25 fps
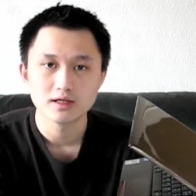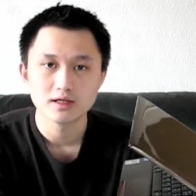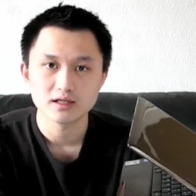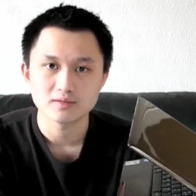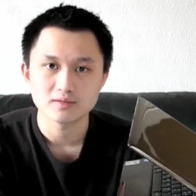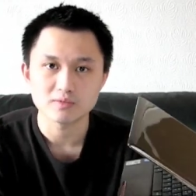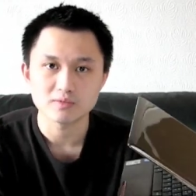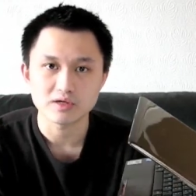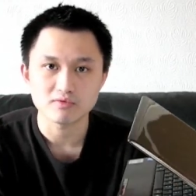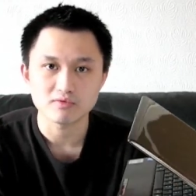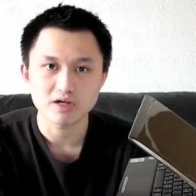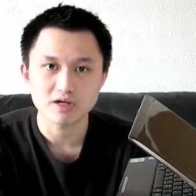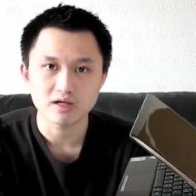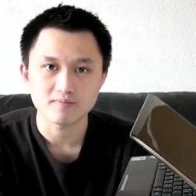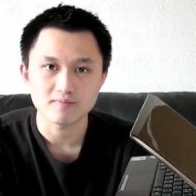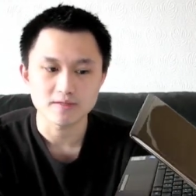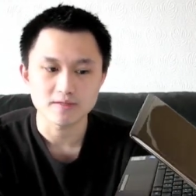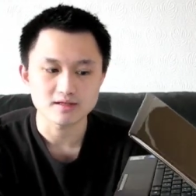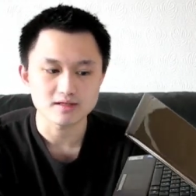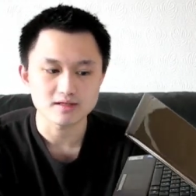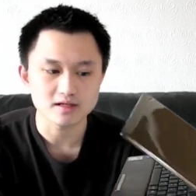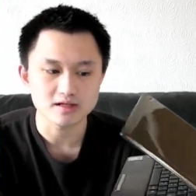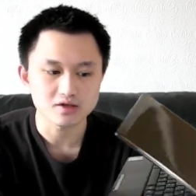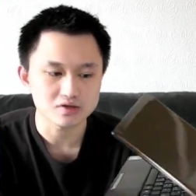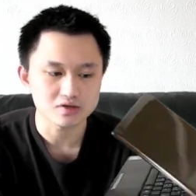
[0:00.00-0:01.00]
It's my
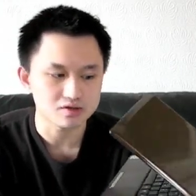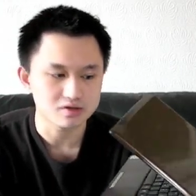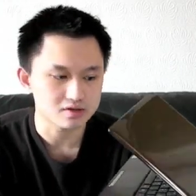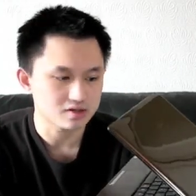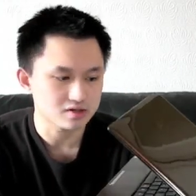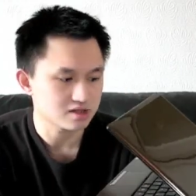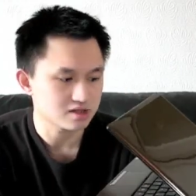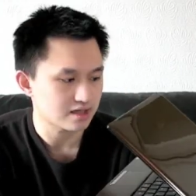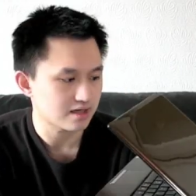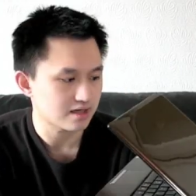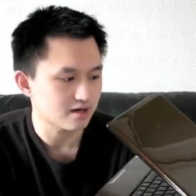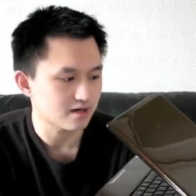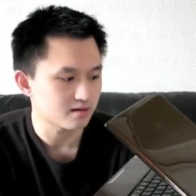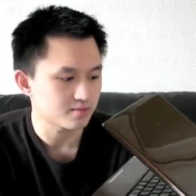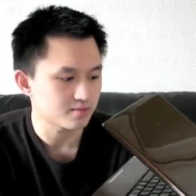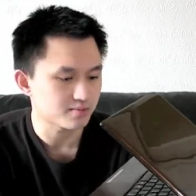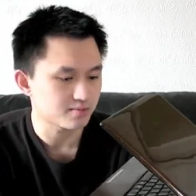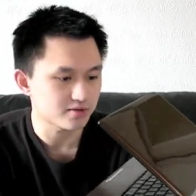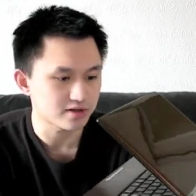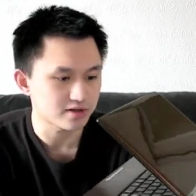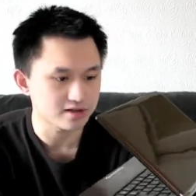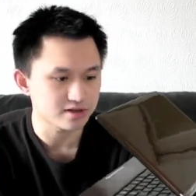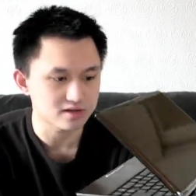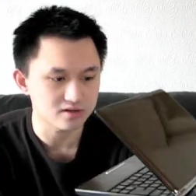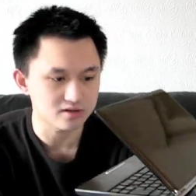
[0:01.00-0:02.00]
recommendation to check out the
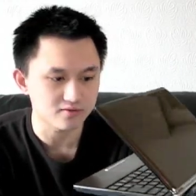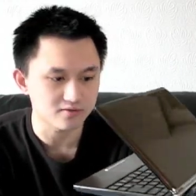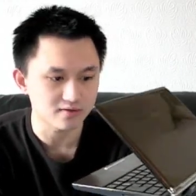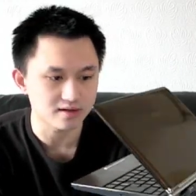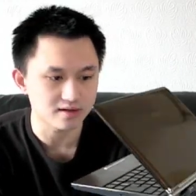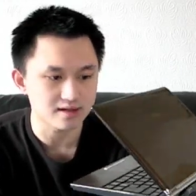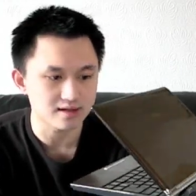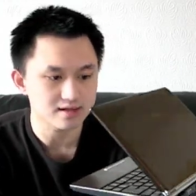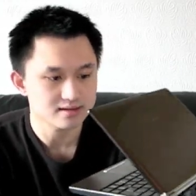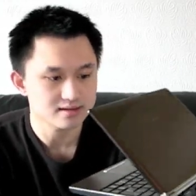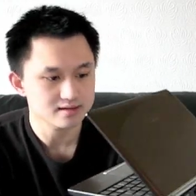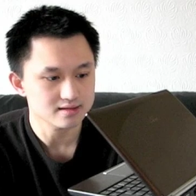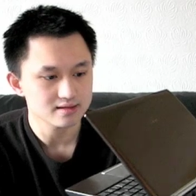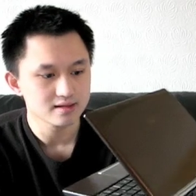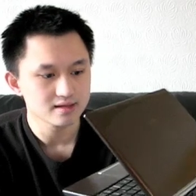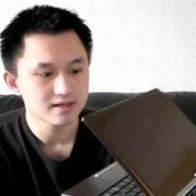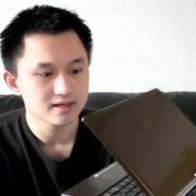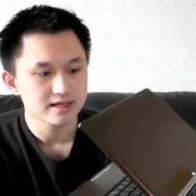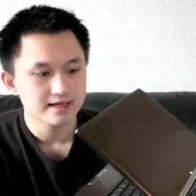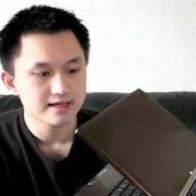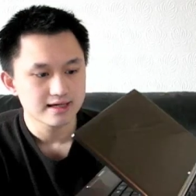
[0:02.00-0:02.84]
prices for this.